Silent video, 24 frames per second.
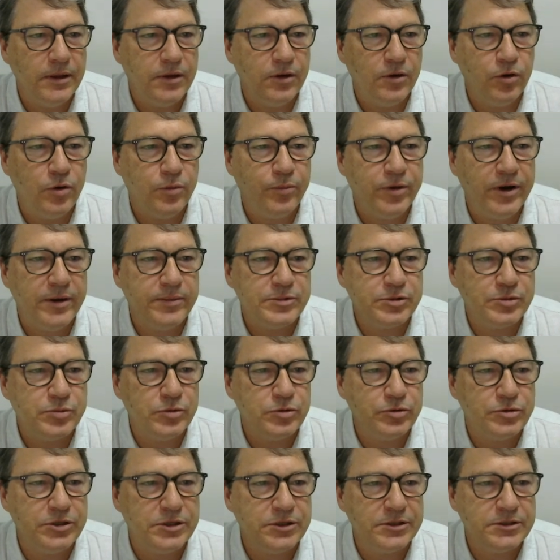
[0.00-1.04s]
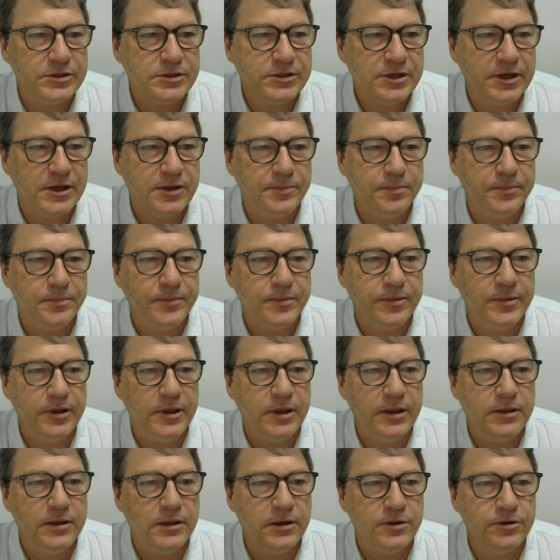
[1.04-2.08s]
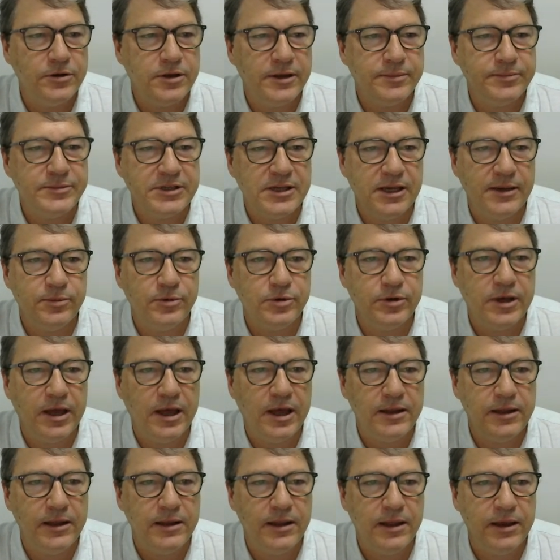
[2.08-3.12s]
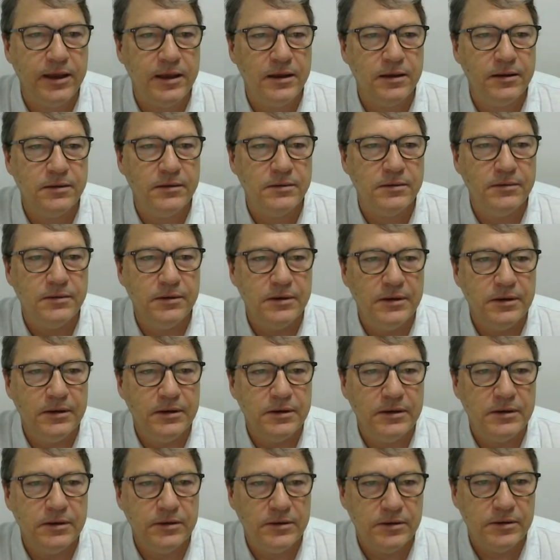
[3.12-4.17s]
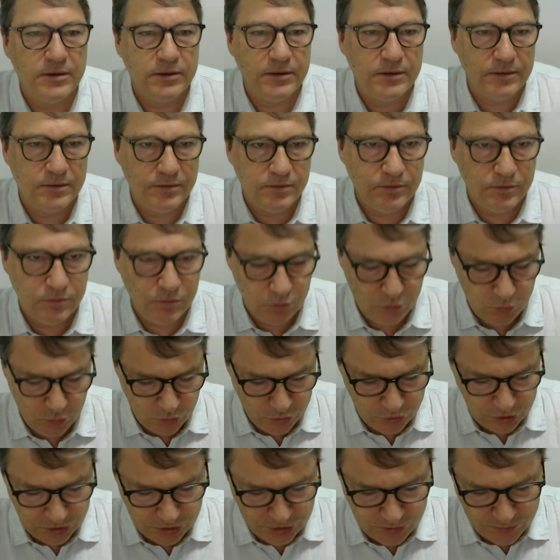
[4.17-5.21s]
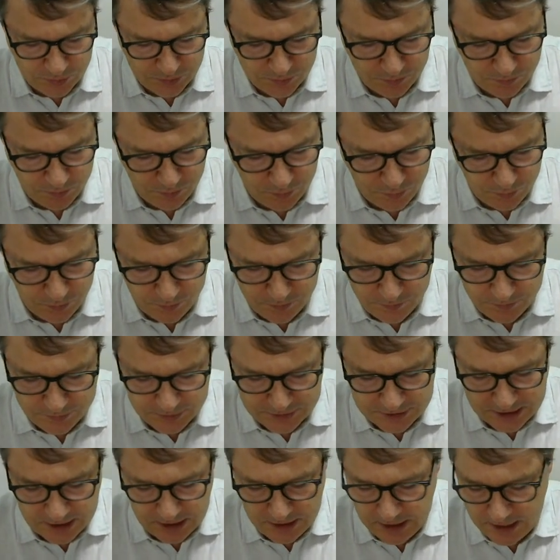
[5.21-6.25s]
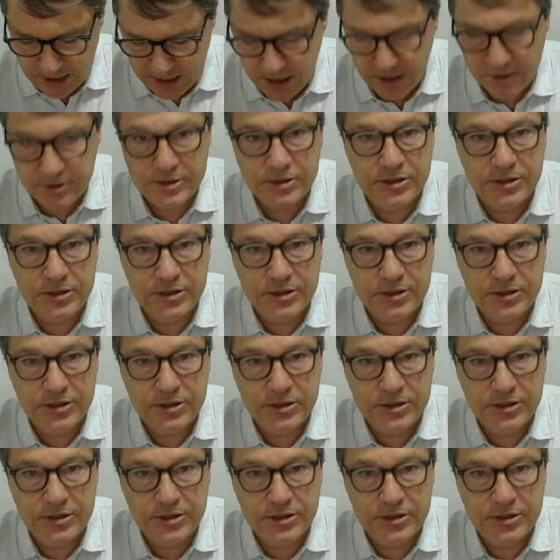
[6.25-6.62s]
or perhaps we'll just, in the lookup table color layer, we'll just take out